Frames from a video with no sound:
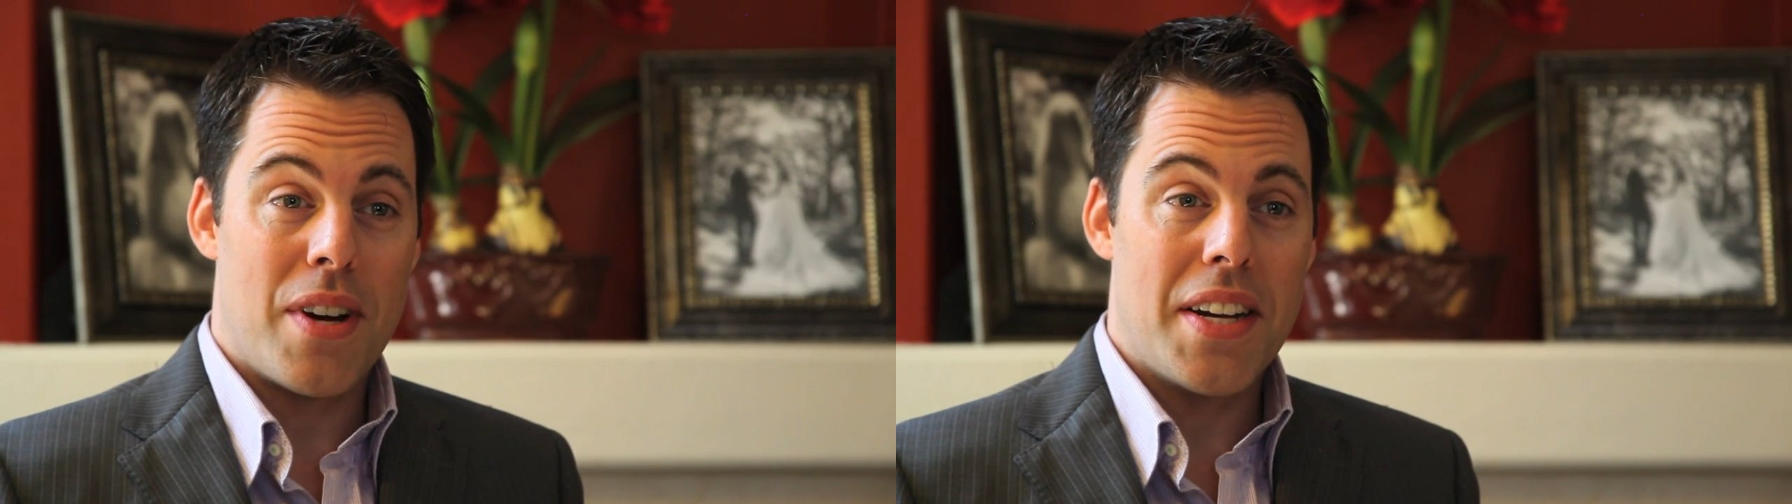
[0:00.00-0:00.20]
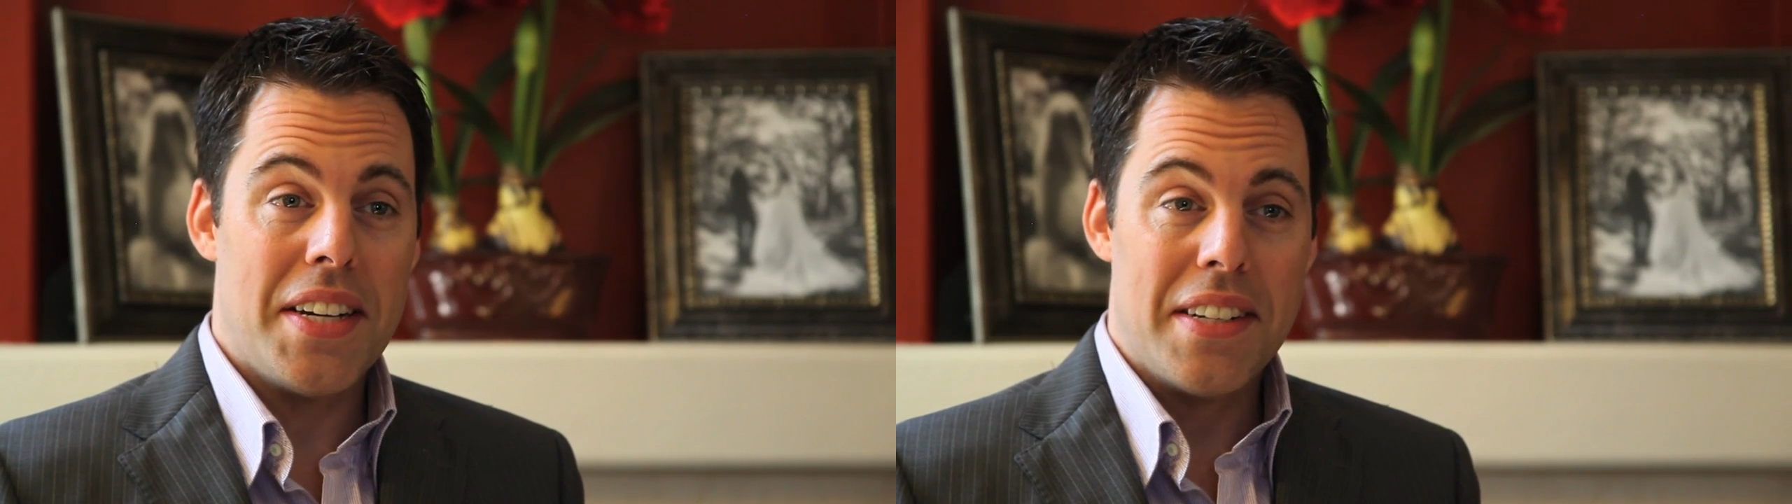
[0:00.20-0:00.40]

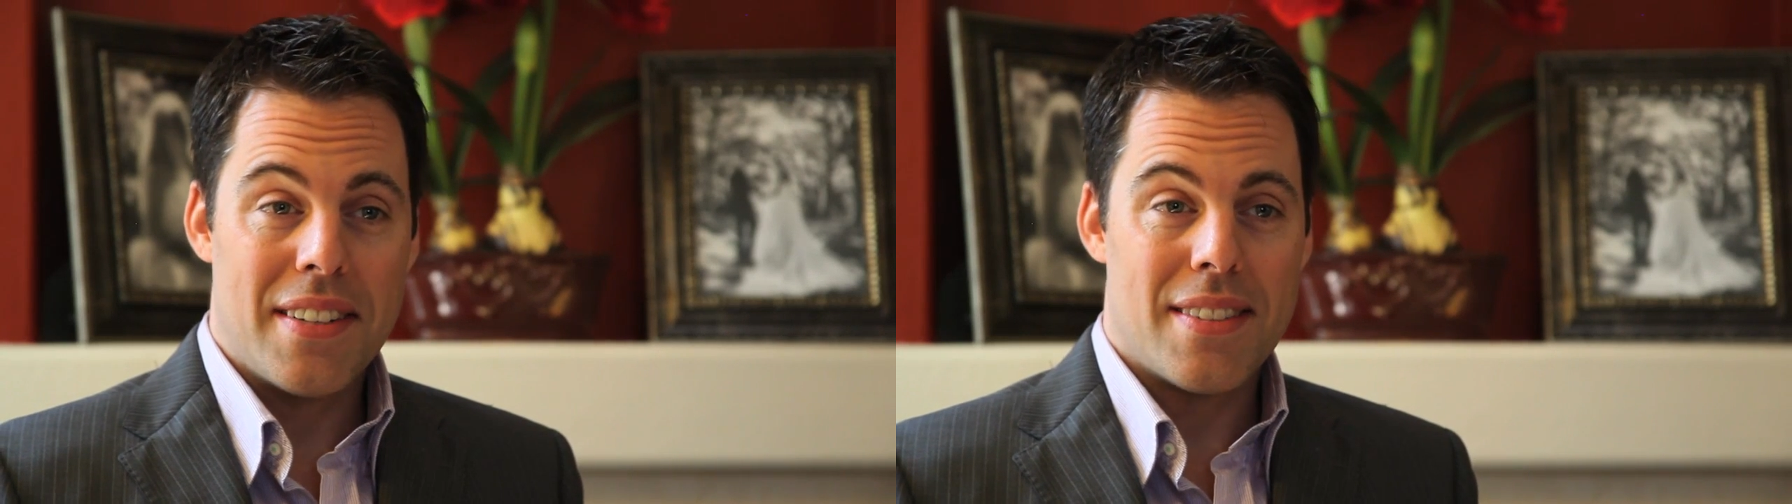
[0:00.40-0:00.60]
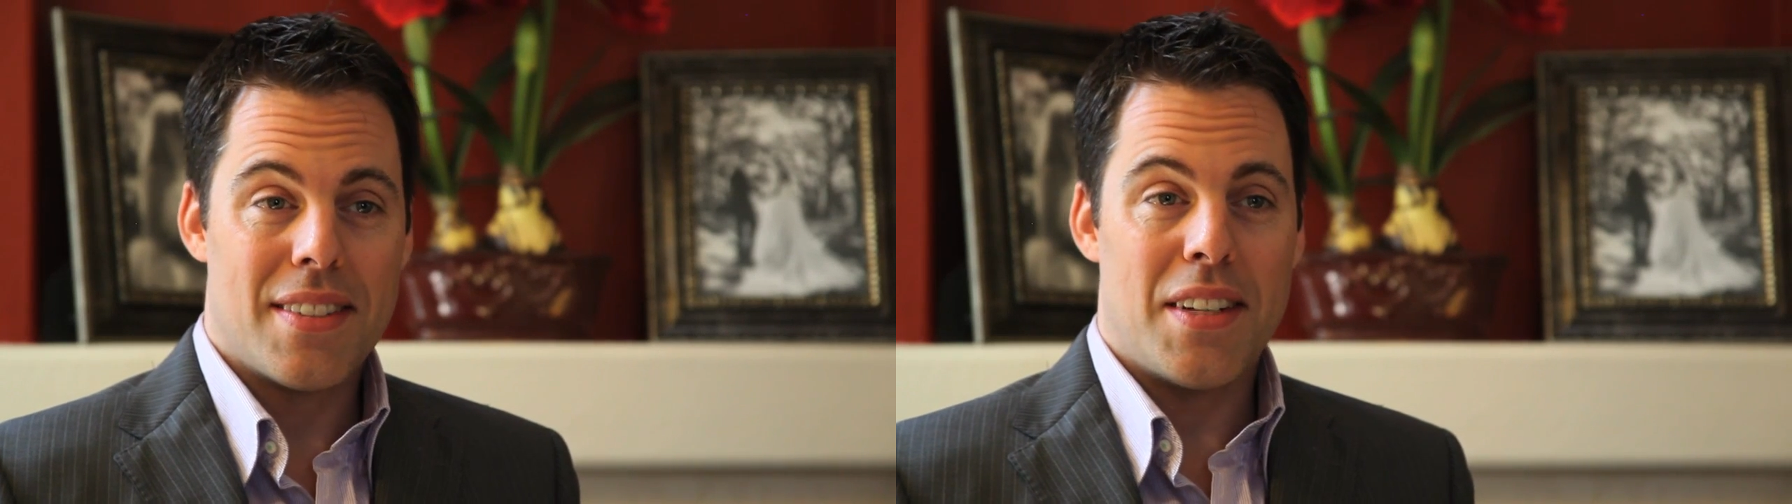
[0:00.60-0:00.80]
running,
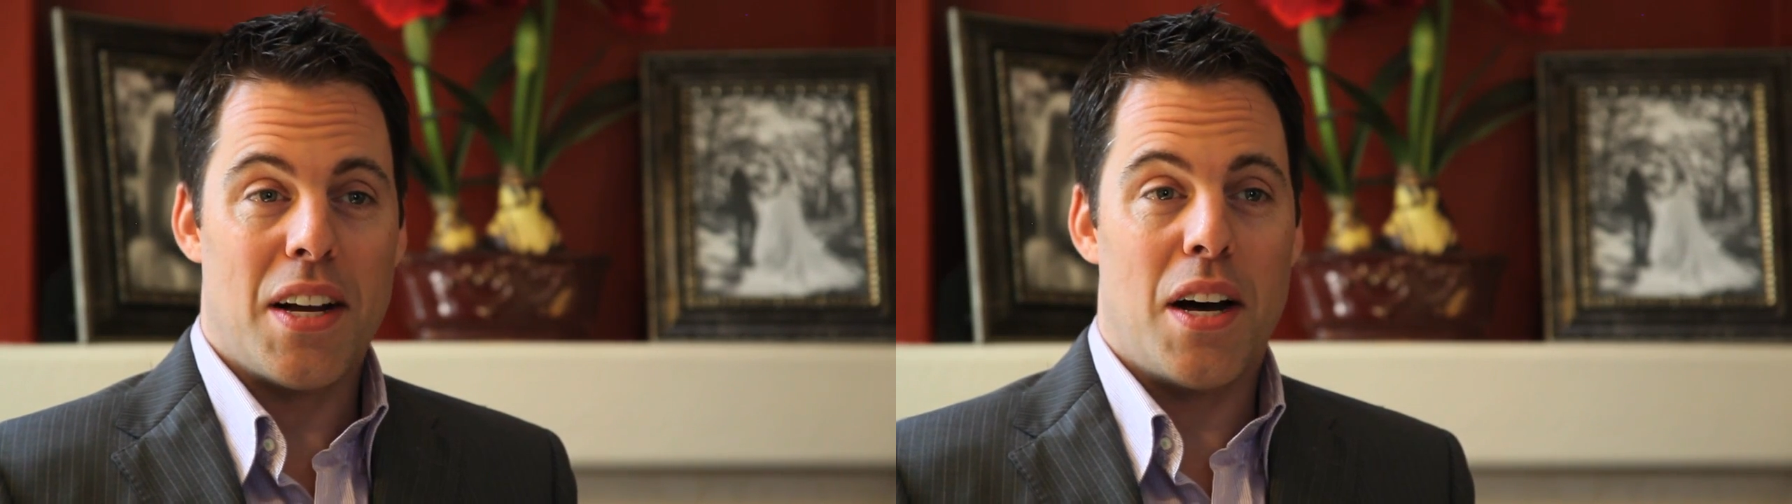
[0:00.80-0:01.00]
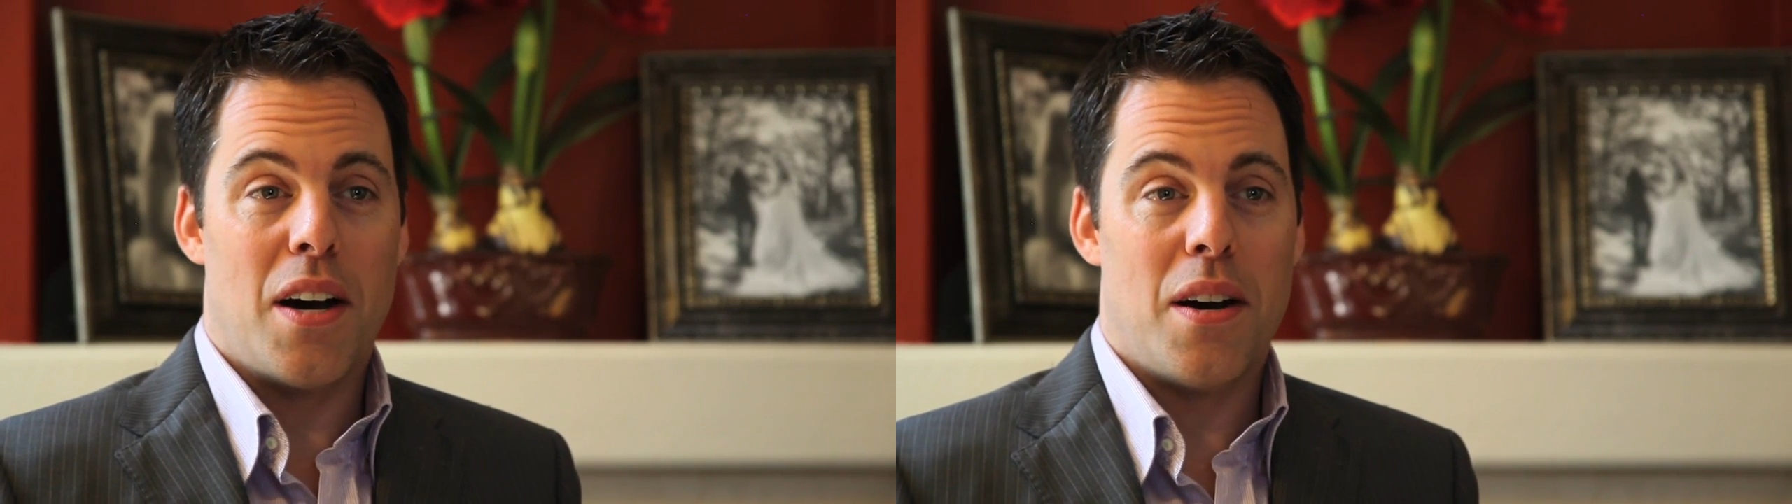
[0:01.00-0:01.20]

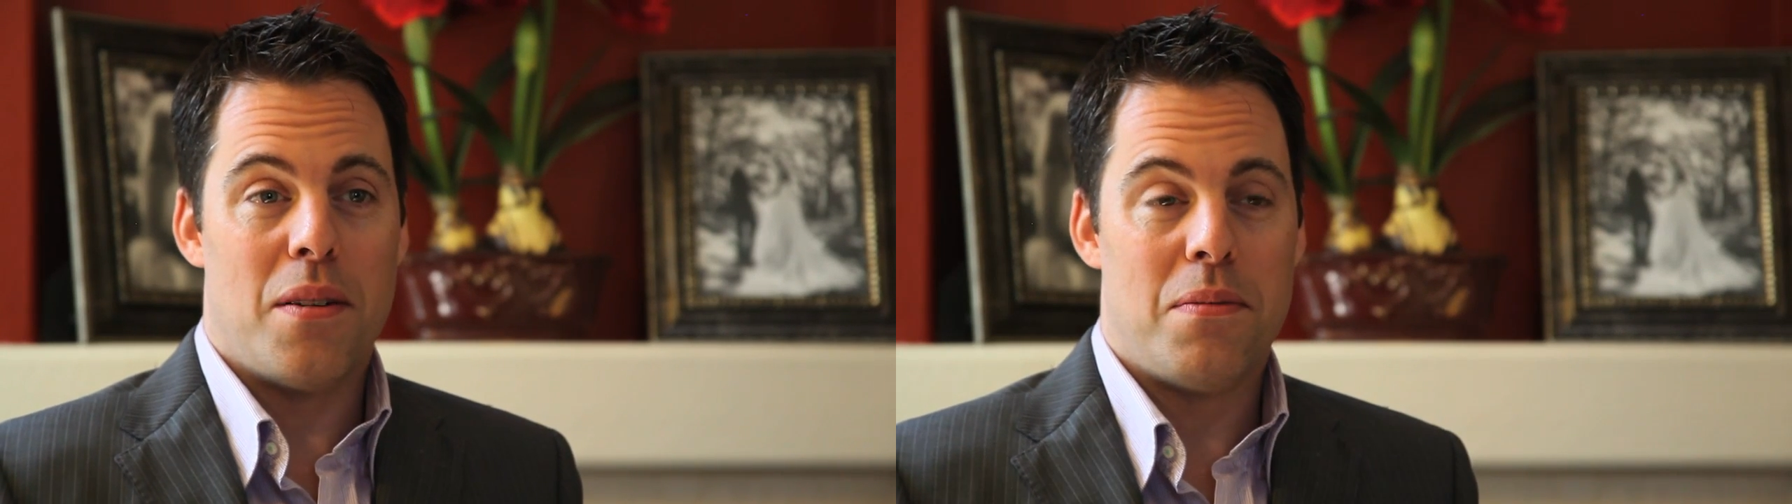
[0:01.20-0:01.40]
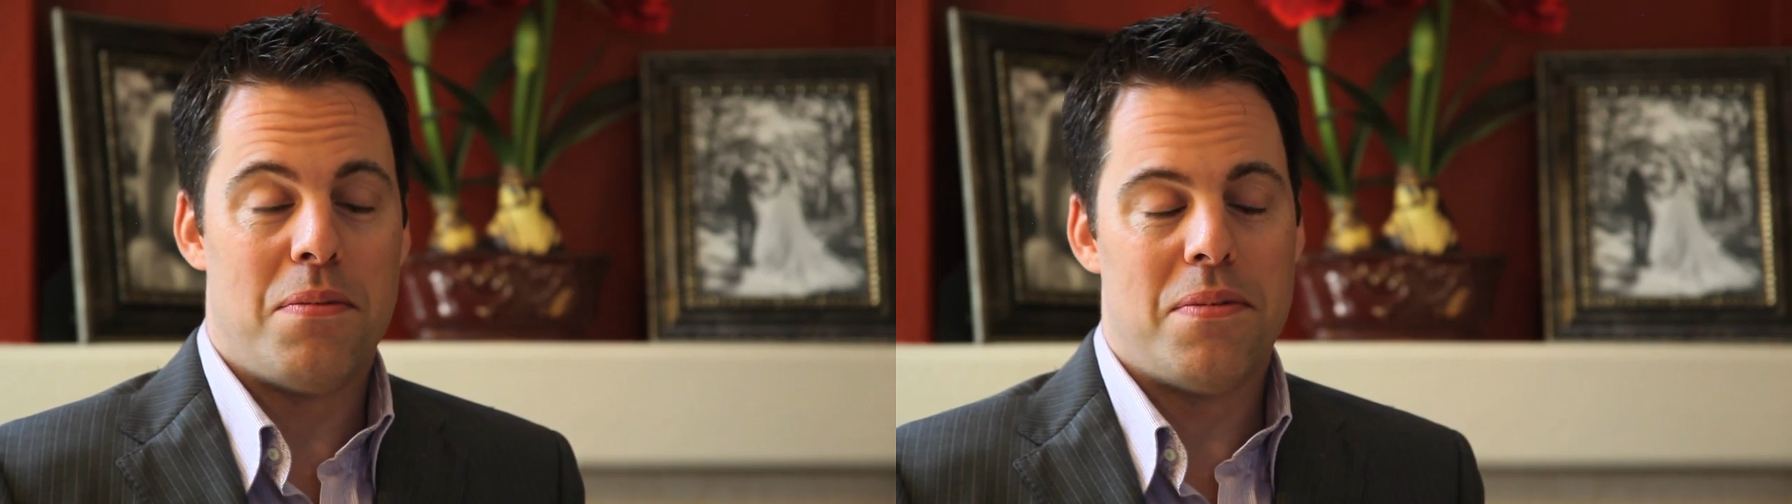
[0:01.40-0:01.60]

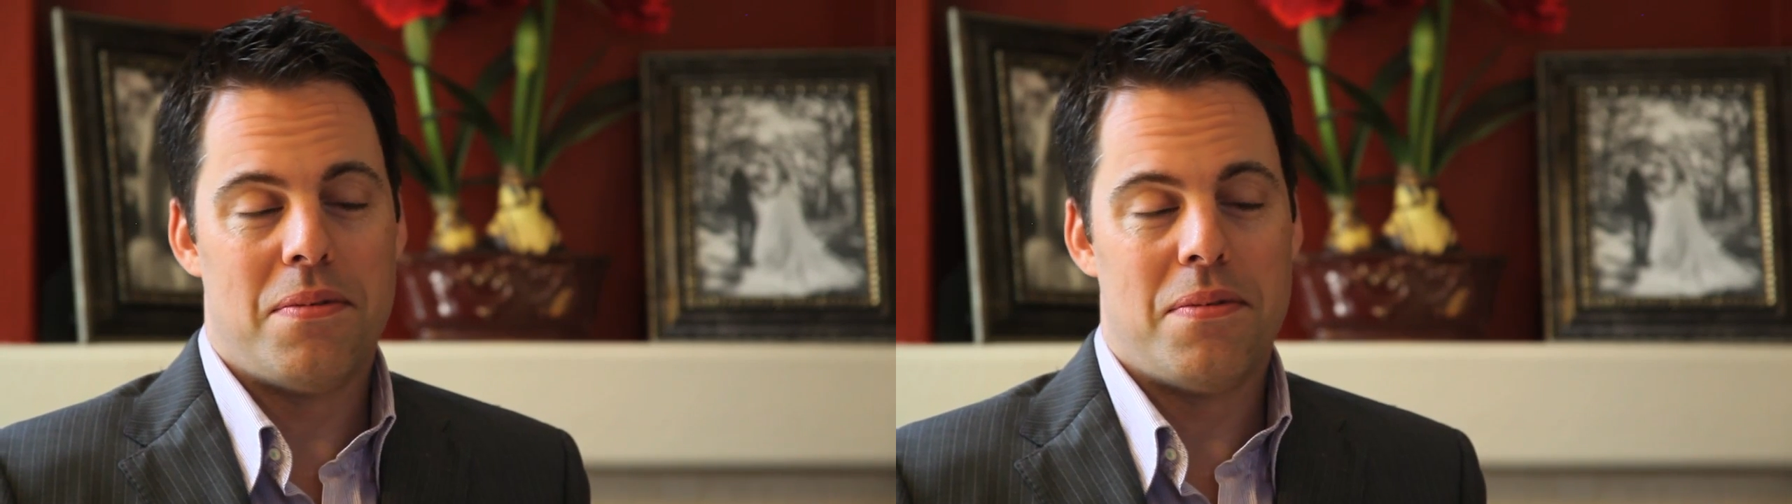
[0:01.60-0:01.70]
uh,